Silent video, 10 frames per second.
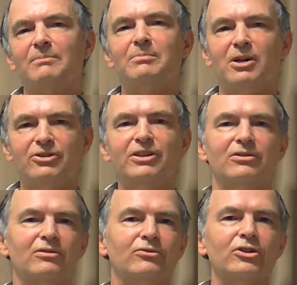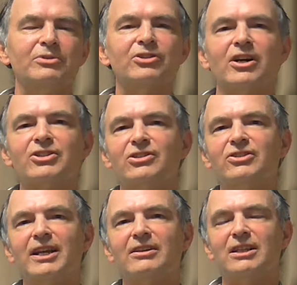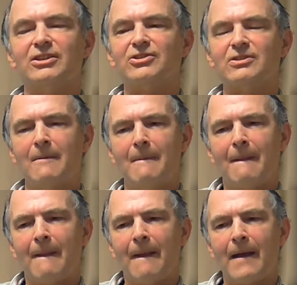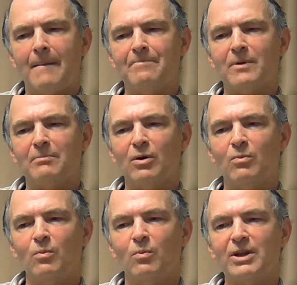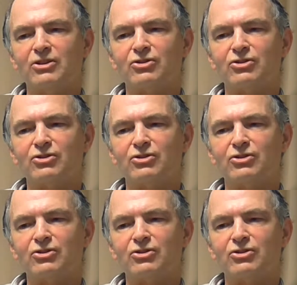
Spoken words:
promoting group discussion techniques. But we're